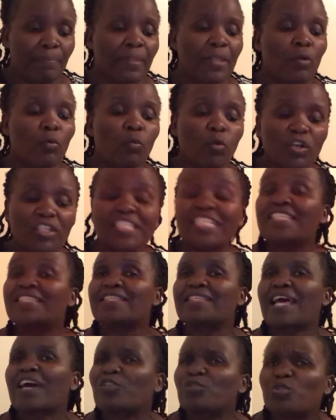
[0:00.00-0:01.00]
What is
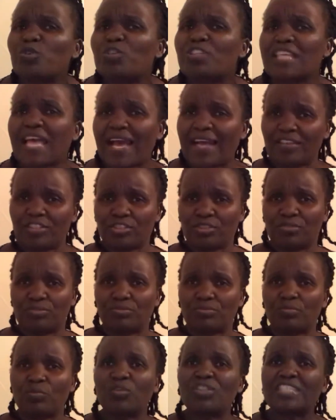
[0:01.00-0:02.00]
those actions?
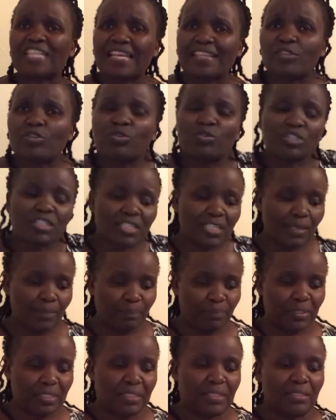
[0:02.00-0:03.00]
What are those
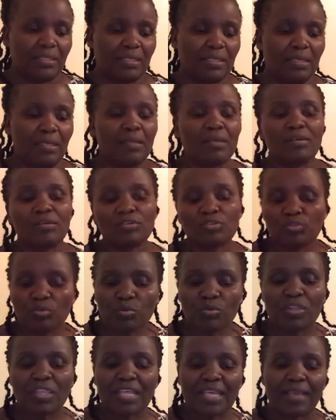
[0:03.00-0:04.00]
steps? You
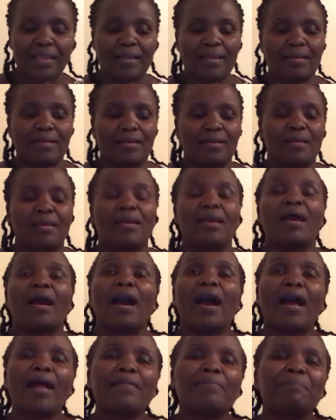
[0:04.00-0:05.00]
think
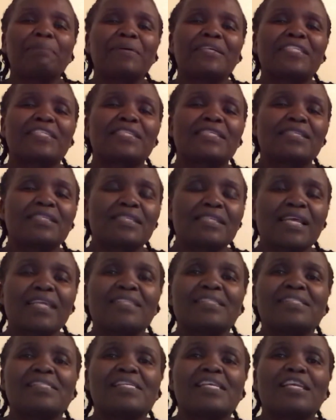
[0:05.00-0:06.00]
and
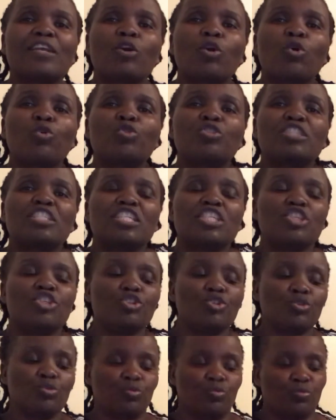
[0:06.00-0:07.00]
persistently
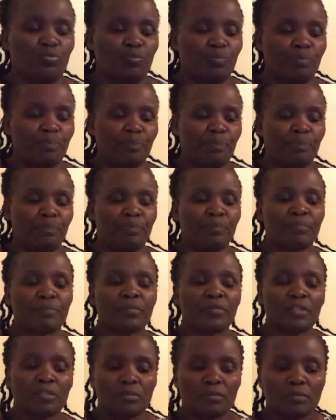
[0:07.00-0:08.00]
continue
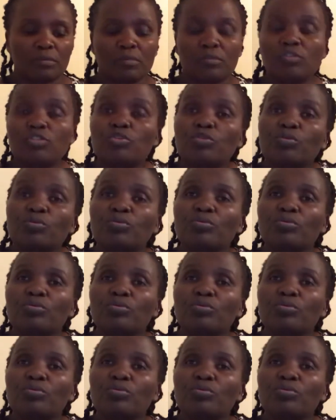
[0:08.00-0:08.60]
to